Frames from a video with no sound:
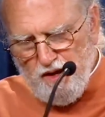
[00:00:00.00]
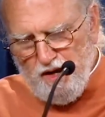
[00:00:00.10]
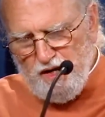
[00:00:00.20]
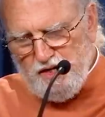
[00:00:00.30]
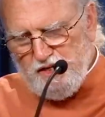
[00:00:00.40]

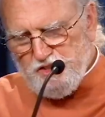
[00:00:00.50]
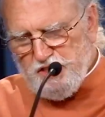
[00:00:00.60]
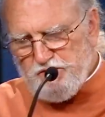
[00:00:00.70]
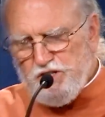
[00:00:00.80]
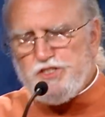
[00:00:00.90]
And he has
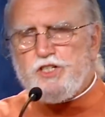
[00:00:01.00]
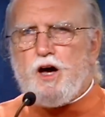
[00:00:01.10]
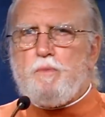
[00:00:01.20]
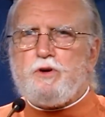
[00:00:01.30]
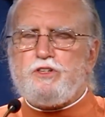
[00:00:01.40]
given us the
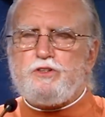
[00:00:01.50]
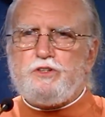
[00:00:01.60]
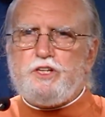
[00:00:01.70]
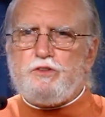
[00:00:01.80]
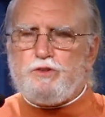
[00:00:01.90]

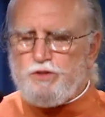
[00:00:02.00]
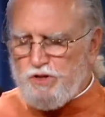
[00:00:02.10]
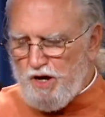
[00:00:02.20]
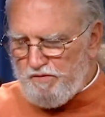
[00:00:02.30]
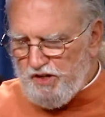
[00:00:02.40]
opportunity through the
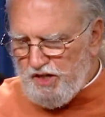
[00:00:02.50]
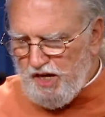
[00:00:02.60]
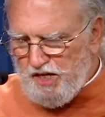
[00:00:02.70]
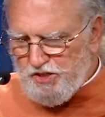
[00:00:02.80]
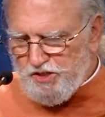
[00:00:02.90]

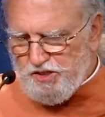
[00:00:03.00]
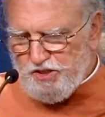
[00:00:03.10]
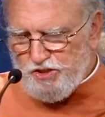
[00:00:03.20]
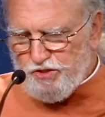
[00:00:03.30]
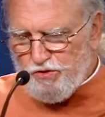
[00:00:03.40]

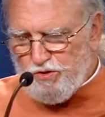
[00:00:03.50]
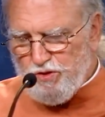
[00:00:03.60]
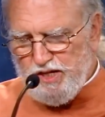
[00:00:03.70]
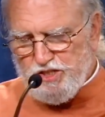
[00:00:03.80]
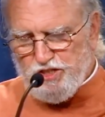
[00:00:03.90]
convocations, through
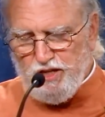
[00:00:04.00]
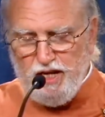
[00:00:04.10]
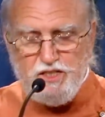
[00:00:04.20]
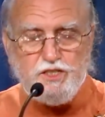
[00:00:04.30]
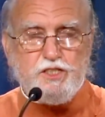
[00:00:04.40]
his
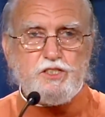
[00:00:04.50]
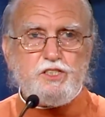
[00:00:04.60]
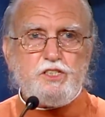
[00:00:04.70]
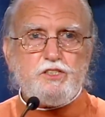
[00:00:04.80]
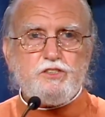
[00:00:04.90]
lessons,
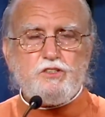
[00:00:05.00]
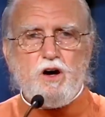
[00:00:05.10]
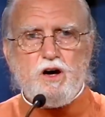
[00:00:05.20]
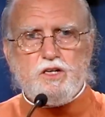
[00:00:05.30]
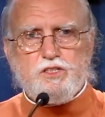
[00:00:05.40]
his
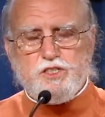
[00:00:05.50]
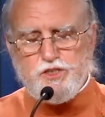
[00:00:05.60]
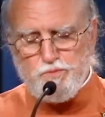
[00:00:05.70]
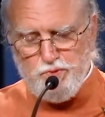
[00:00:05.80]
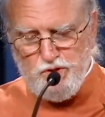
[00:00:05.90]
talks, his
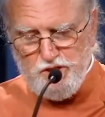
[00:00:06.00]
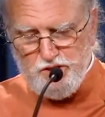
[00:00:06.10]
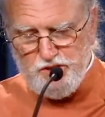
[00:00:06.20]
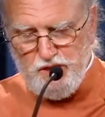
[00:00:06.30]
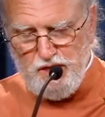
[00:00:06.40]

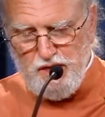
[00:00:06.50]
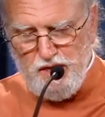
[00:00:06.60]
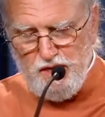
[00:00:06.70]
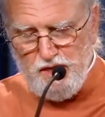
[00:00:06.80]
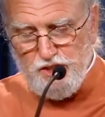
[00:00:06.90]
books,
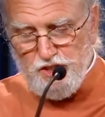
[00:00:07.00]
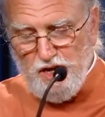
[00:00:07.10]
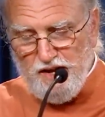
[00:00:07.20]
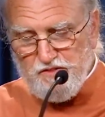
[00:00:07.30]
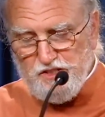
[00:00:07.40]
his
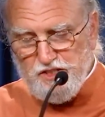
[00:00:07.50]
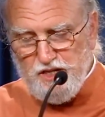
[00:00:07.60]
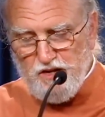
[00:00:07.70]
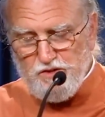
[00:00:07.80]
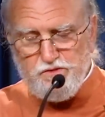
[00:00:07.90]
life
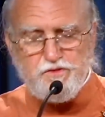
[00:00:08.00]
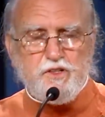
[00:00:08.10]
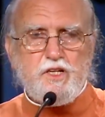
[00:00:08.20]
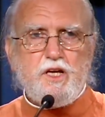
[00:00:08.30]
itself.